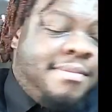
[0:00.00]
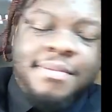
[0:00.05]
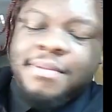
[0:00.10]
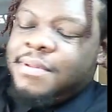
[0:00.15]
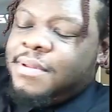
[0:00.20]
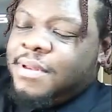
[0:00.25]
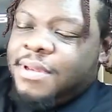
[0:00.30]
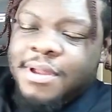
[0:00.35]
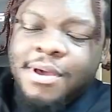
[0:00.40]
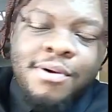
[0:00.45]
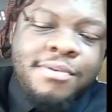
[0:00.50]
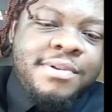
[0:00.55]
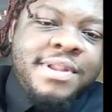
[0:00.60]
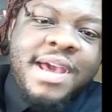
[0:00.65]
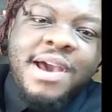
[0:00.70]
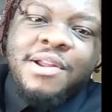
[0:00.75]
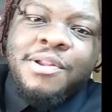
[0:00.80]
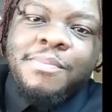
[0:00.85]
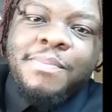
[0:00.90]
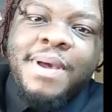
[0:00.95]
No
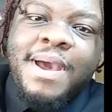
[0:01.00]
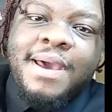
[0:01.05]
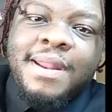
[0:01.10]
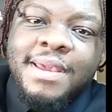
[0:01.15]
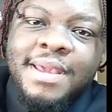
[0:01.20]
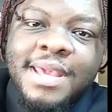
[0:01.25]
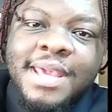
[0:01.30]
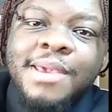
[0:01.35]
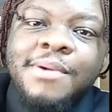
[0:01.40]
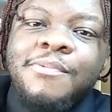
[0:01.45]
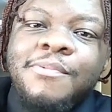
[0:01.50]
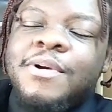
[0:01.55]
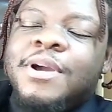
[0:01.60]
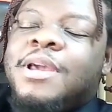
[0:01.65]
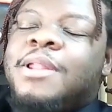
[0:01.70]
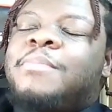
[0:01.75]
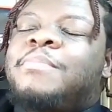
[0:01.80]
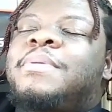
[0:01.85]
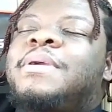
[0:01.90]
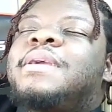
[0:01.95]
doubt about it. He
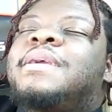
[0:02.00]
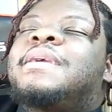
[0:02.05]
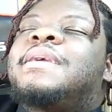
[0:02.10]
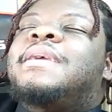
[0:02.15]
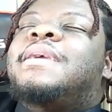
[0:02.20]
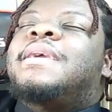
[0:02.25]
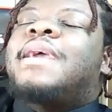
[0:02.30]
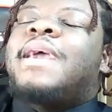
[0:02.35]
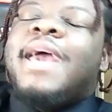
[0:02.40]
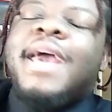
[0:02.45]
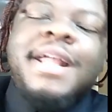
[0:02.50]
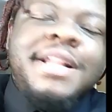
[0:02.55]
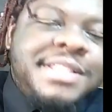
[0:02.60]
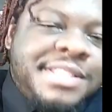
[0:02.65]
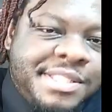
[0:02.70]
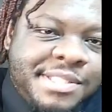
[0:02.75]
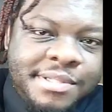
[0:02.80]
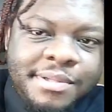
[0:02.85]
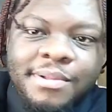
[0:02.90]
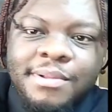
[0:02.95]
would be
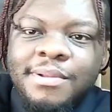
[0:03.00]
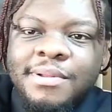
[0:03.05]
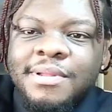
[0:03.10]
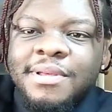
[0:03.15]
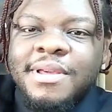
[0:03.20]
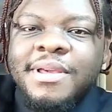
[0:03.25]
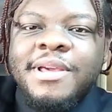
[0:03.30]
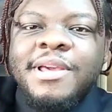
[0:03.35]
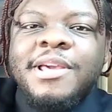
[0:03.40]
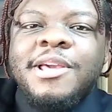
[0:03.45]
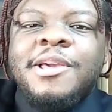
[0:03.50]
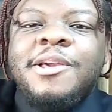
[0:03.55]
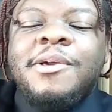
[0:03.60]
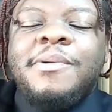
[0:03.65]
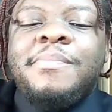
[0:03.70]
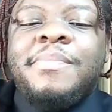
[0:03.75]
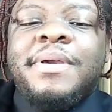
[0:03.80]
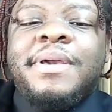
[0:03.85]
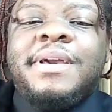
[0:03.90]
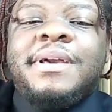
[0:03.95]
canceled
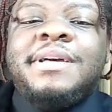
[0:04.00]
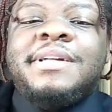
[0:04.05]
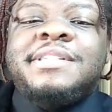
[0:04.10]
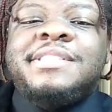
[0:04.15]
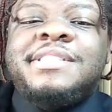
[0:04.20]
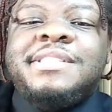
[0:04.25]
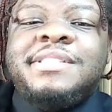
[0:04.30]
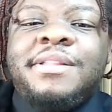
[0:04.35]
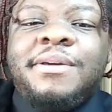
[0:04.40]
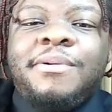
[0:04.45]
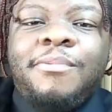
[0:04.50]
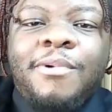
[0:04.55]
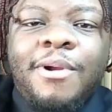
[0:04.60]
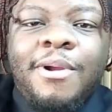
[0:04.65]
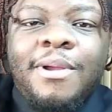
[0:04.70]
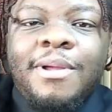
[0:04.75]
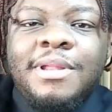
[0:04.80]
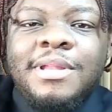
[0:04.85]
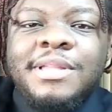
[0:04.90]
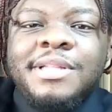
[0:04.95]
because the
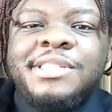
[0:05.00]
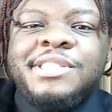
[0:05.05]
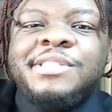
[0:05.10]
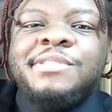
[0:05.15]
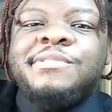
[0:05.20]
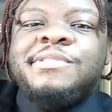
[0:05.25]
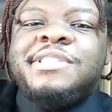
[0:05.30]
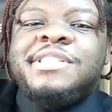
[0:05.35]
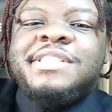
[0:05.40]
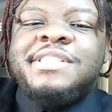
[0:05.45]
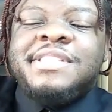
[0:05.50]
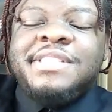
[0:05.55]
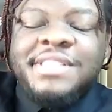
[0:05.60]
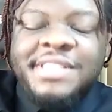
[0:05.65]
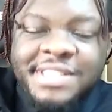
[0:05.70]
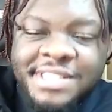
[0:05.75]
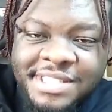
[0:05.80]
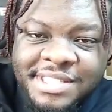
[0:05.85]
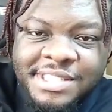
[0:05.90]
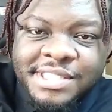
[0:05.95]
world is
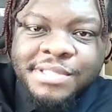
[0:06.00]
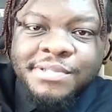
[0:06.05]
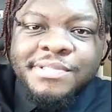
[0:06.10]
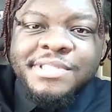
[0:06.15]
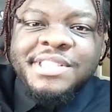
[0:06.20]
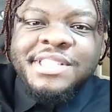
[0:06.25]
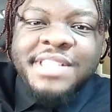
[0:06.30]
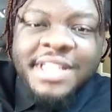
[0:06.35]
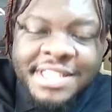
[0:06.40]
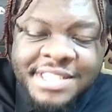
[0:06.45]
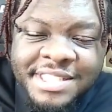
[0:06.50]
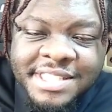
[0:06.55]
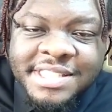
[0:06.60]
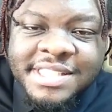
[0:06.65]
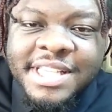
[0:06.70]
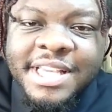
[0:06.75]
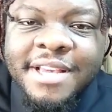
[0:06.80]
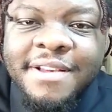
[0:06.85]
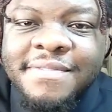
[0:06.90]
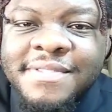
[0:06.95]
too
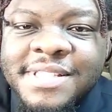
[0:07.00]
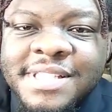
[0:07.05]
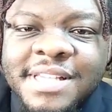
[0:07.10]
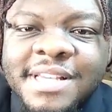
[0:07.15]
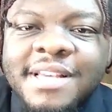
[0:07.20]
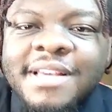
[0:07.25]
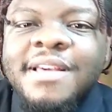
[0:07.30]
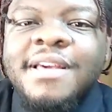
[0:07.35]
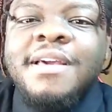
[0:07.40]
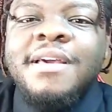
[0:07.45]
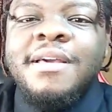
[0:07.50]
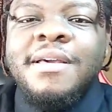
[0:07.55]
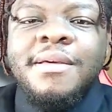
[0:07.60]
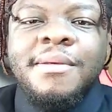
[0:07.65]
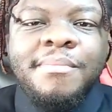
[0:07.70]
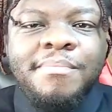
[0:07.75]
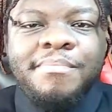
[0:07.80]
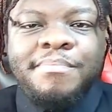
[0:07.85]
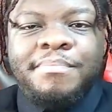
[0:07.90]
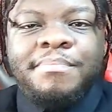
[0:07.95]
sensitive to
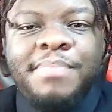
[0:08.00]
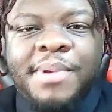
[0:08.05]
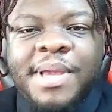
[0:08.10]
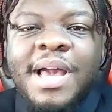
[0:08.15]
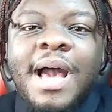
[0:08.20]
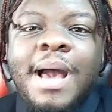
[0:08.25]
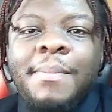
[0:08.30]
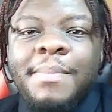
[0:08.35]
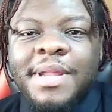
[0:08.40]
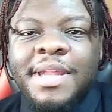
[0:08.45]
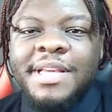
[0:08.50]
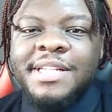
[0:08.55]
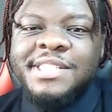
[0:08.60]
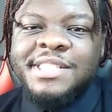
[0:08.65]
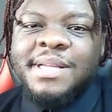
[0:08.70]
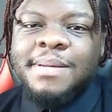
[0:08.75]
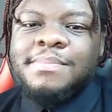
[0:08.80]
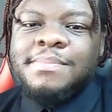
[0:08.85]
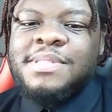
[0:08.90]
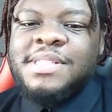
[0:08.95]
comedy
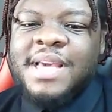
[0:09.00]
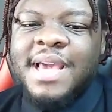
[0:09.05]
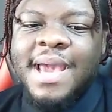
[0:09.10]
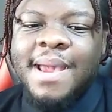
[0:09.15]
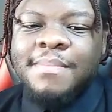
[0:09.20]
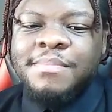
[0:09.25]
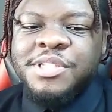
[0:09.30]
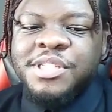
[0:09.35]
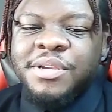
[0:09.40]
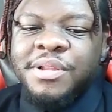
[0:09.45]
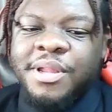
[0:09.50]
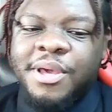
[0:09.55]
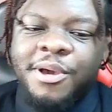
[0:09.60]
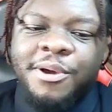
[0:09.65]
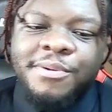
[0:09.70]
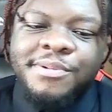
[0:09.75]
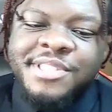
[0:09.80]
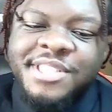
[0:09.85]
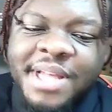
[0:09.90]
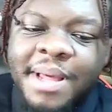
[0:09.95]
sometimes, you
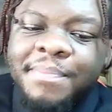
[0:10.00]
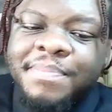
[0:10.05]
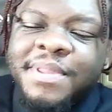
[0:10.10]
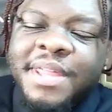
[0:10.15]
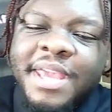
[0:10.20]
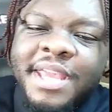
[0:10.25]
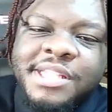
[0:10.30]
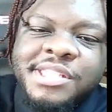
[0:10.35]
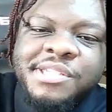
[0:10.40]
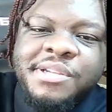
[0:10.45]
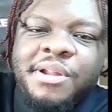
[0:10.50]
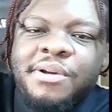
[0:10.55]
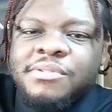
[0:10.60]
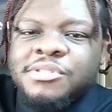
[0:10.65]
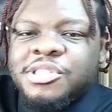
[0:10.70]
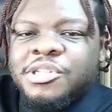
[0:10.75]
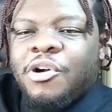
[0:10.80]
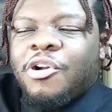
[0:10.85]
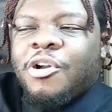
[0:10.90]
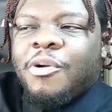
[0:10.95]
know. Some things you don't
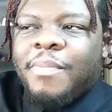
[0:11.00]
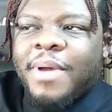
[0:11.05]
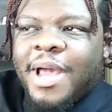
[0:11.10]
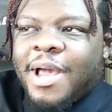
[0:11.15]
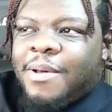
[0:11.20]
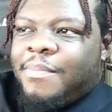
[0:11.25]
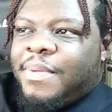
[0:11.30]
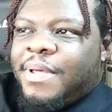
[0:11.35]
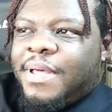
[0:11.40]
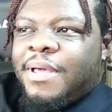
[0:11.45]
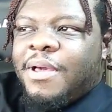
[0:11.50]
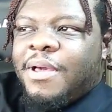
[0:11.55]
joke about, but